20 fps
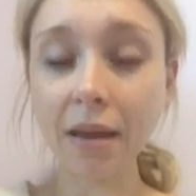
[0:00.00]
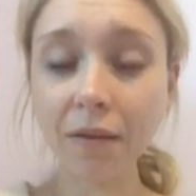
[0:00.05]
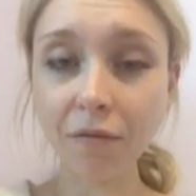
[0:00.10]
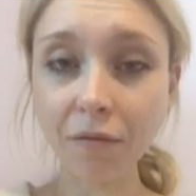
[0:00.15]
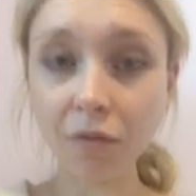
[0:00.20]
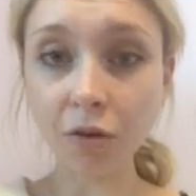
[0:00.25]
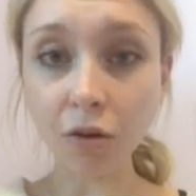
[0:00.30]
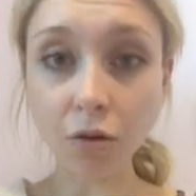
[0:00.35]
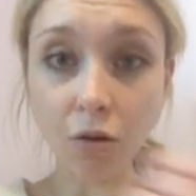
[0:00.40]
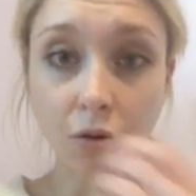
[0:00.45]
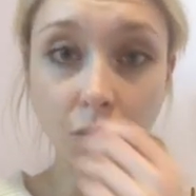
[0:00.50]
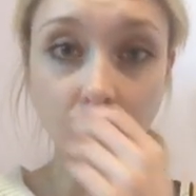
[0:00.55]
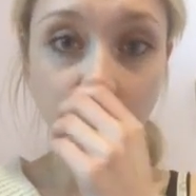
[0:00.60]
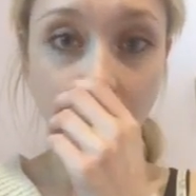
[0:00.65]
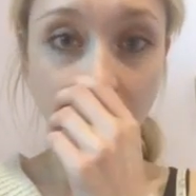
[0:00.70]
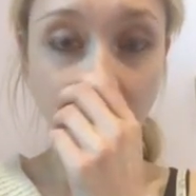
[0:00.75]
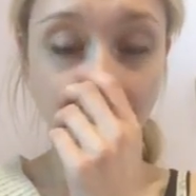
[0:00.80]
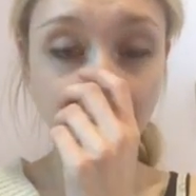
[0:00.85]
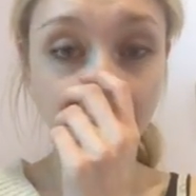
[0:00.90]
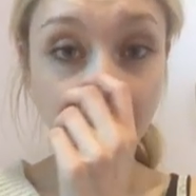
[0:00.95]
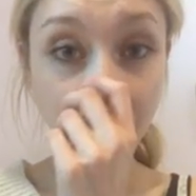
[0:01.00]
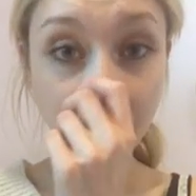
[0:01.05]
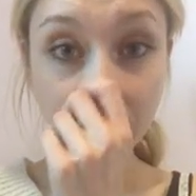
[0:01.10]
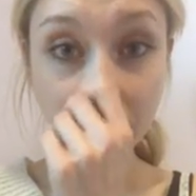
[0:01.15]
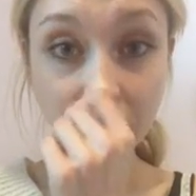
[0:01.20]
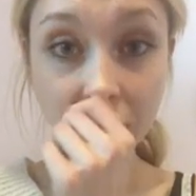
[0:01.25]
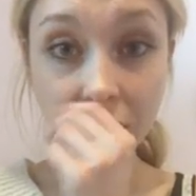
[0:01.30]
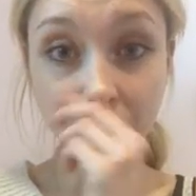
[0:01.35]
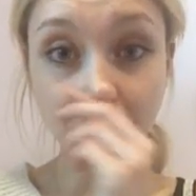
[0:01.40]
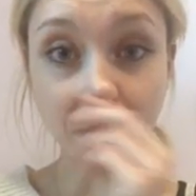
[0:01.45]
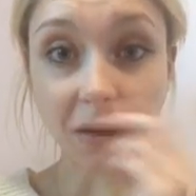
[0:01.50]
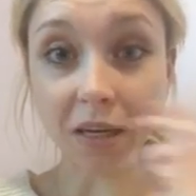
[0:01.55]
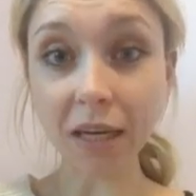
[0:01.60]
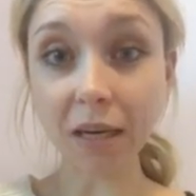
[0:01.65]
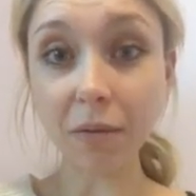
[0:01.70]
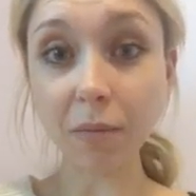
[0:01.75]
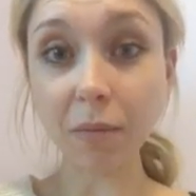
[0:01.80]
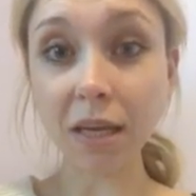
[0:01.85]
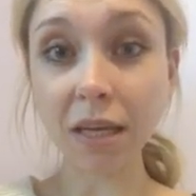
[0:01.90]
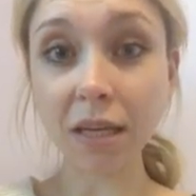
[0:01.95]
if you've only just been
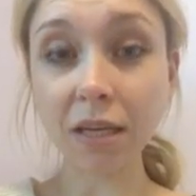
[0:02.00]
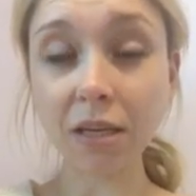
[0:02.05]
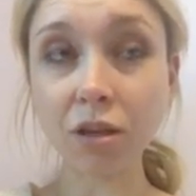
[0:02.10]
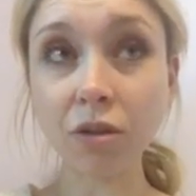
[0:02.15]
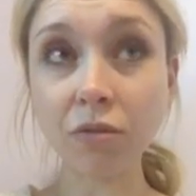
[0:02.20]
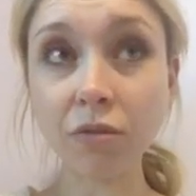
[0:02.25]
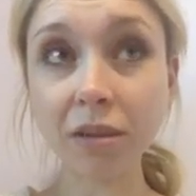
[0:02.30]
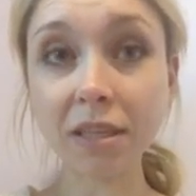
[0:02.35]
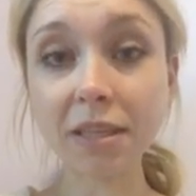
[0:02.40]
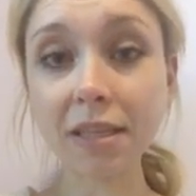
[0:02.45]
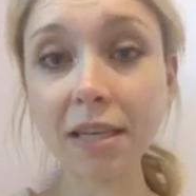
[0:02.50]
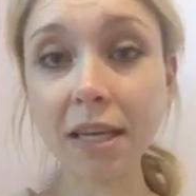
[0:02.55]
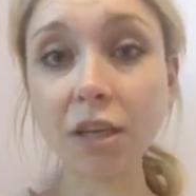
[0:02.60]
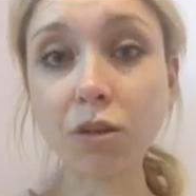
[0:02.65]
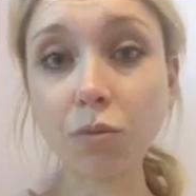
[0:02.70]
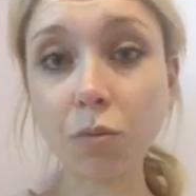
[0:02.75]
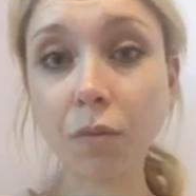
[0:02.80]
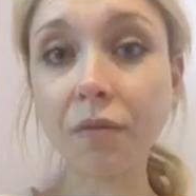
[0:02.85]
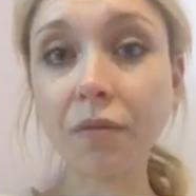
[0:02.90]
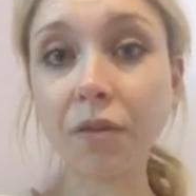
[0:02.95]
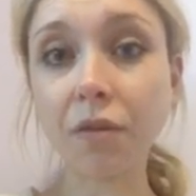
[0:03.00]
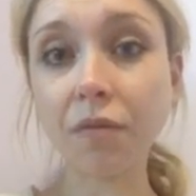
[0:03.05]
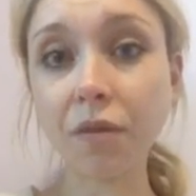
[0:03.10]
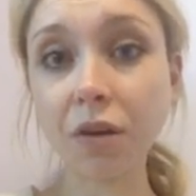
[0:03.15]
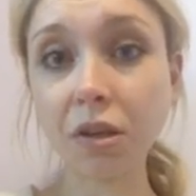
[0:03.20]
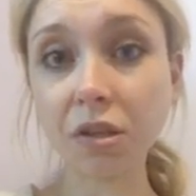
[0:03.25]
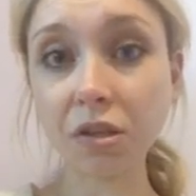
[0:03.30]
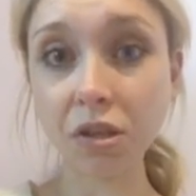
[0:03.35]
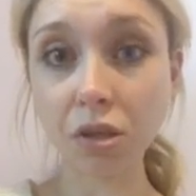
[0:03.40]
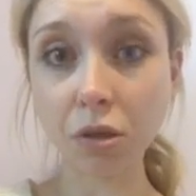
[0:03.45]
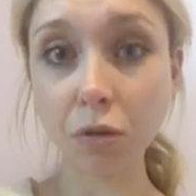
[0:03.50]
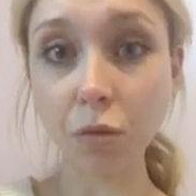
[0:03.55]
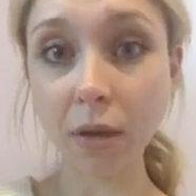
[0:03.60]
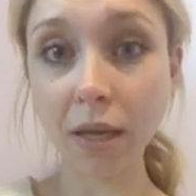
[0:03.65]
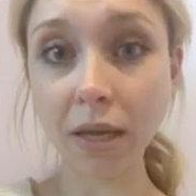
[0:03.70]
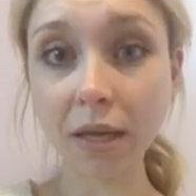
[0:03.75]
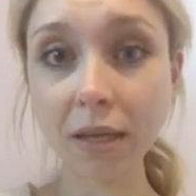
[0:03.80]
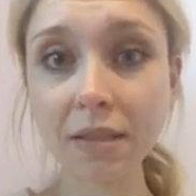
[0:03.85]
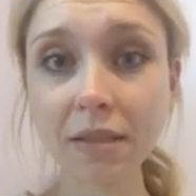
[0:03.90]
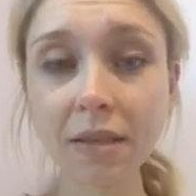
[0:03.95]
admitted, you're in stage one for the first 2
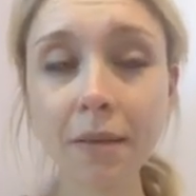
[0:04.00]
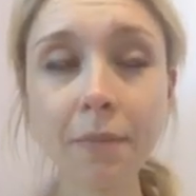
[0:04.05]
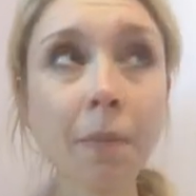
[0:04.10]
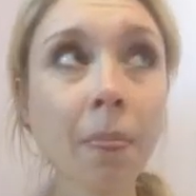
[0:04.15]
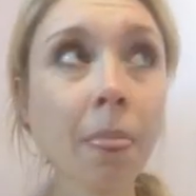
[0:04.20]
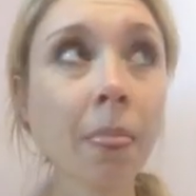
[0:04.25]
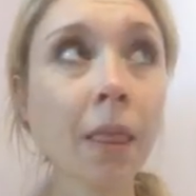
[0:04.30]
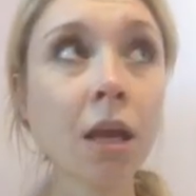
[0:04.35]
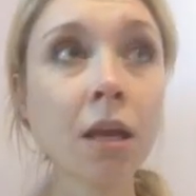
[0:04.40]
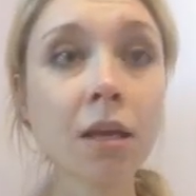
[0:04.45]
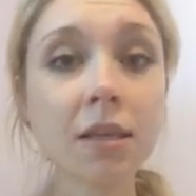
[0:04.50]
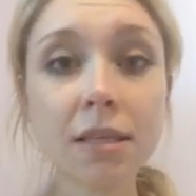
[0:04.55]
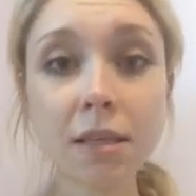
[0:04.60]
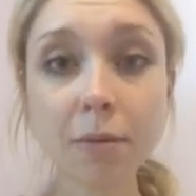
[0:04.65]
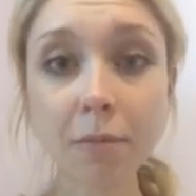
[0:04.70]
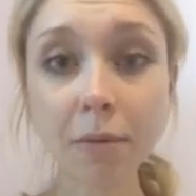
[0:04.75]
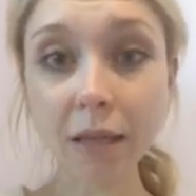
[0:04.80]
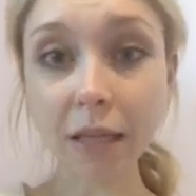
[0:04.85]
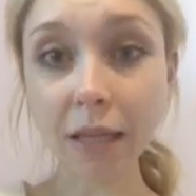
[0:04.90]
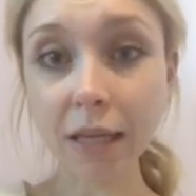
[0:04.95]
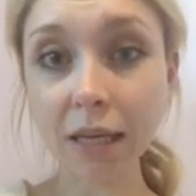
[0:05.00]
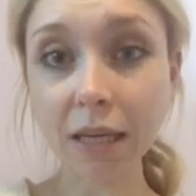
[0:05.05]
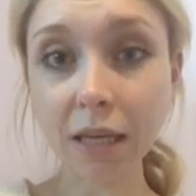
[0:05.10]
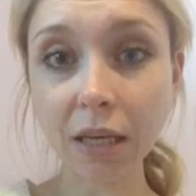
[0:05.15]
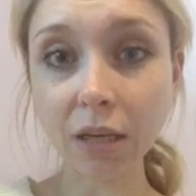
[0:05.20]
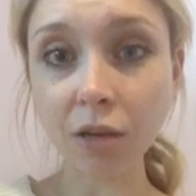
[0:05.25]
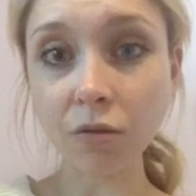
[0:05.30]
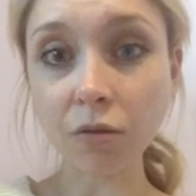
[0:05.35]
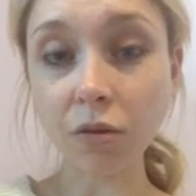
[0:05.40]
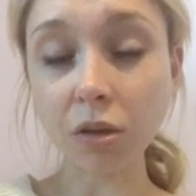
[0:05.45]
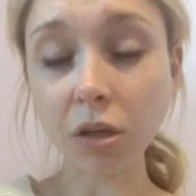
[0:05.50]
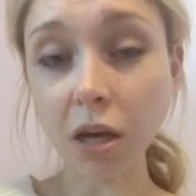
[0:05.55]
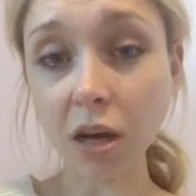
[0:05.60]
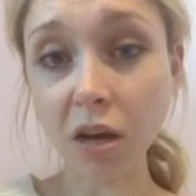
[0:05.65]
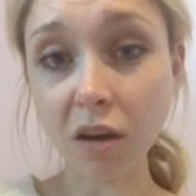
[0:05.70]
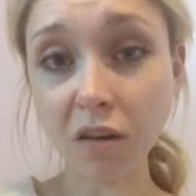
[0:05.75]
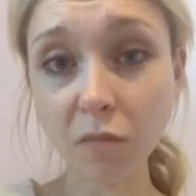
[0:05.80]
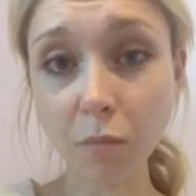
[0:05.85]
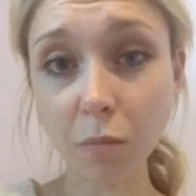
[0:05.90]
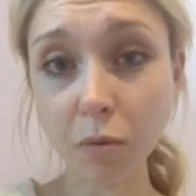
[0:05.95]
weeks. Typically you're on
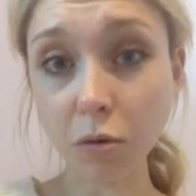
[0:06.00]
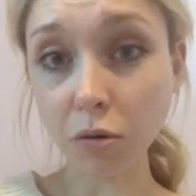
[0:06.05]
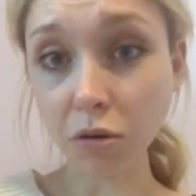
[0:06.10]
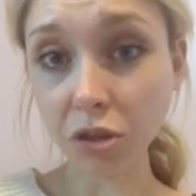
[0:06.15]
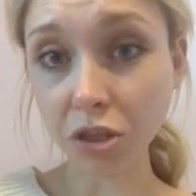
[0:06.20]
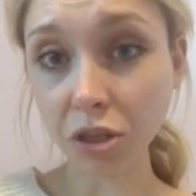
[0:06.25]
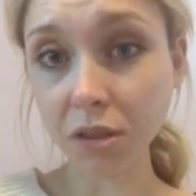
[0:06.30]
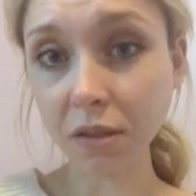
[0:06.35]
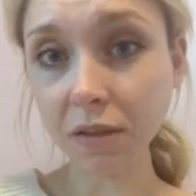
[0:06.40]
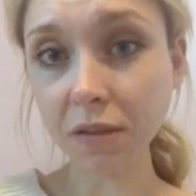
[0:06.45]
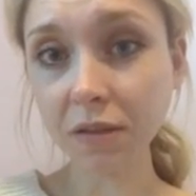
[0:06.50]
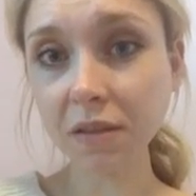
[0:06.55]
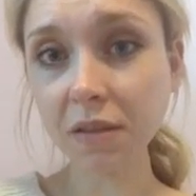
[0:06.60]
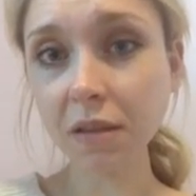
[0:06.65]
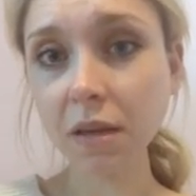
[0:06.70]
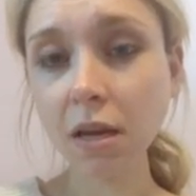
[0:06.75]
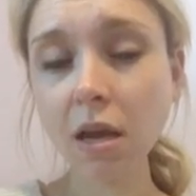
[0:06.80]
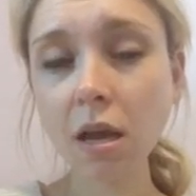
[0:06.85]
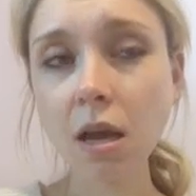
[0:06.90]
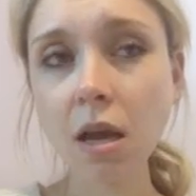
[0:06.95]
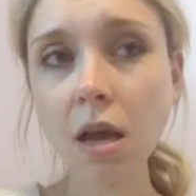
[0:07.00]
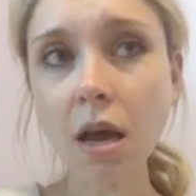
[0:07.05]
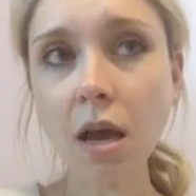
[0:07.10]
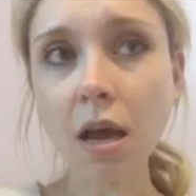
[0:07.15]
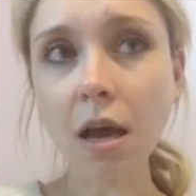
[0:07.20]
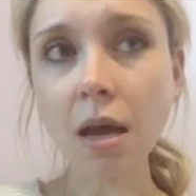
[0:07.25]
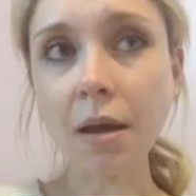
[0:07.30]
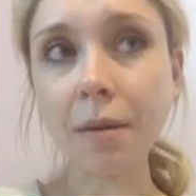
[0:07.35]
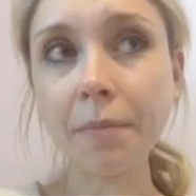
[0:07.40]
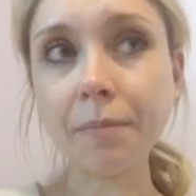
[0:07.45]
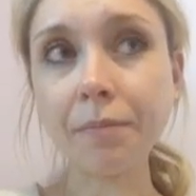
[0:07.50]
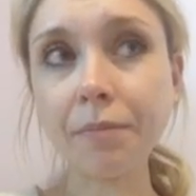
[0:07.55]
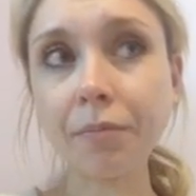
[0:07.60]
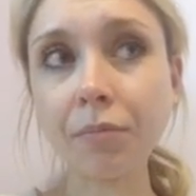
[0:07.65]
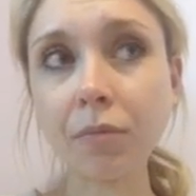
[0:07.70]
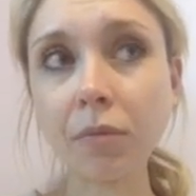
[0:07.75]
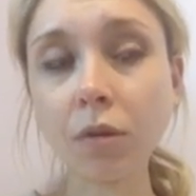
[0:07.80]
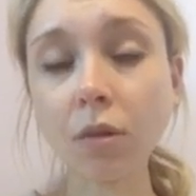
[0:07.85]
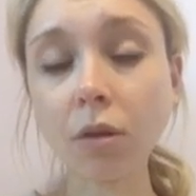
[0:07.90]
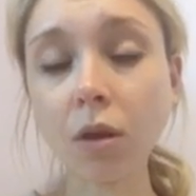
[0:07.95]
half portions.
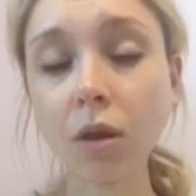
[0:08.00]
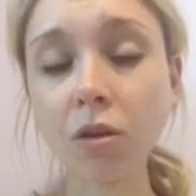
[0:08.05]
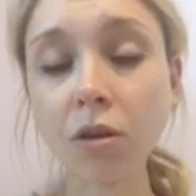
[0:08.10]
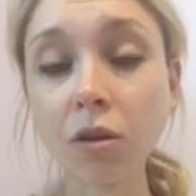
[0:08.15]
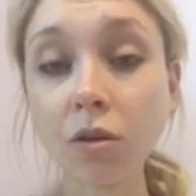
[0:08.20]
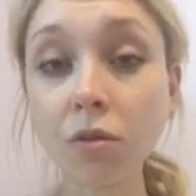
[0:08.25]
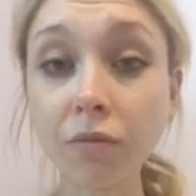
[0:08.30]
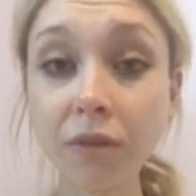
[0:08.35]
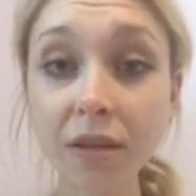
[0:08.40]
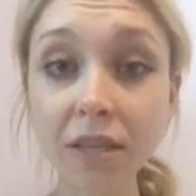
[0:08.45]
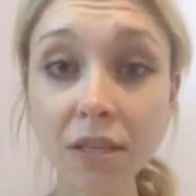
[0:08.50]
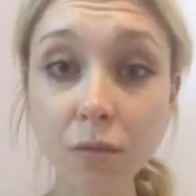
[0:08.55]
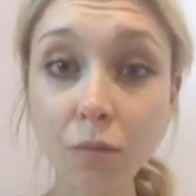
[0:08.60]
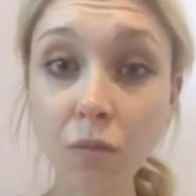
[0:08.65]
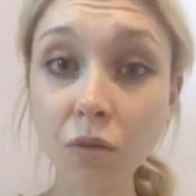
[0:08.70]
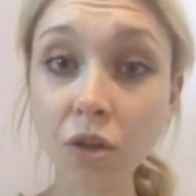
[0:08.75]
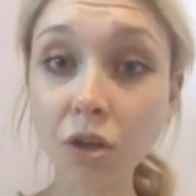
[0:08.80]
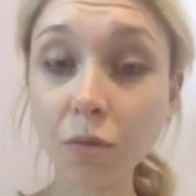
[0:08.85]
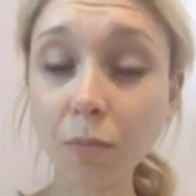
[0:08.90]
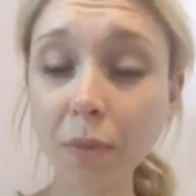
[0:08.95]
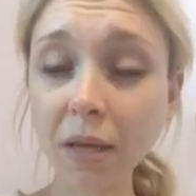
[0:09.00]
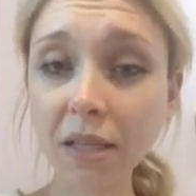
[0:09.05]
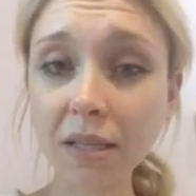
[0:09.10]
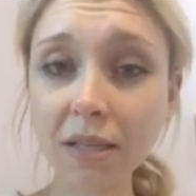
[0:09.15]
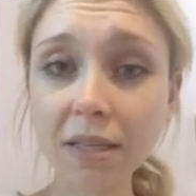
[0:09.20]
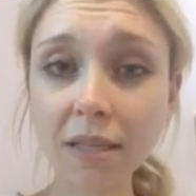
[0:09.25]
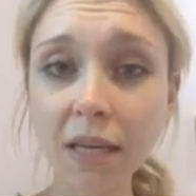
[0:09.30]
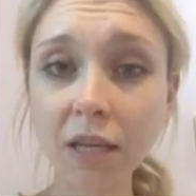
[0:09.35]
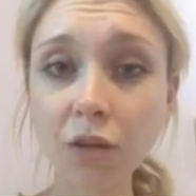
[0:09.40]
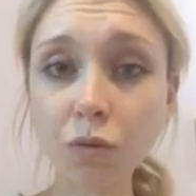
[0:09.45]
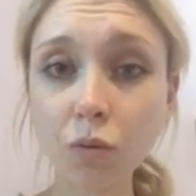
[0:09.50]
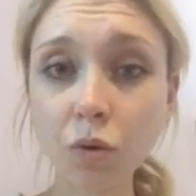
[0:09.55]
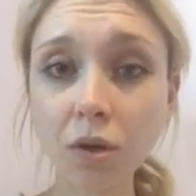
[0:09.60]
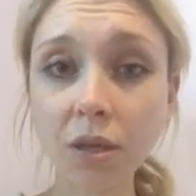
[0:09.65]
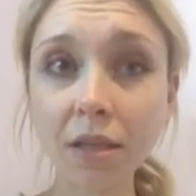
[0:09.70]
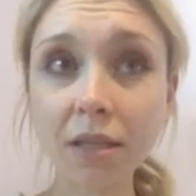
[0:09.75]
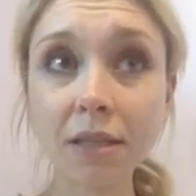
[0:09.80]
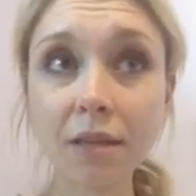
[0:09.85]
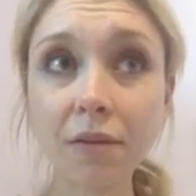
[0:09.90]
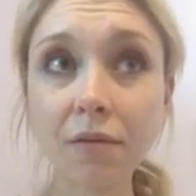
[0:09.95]
The other reason you'd be in stage
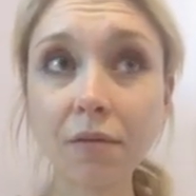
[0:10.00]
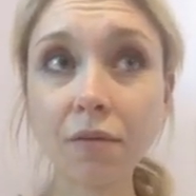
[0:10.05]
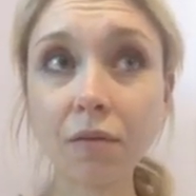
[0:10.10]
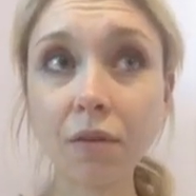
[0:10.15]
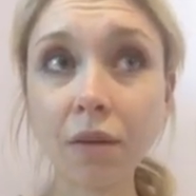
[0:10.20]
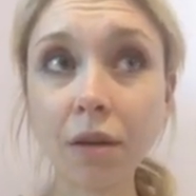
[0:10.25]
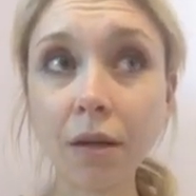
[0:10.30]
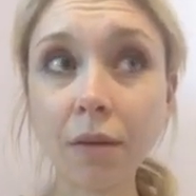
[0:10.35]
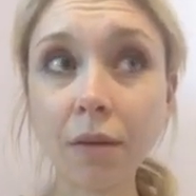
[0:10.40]
one is if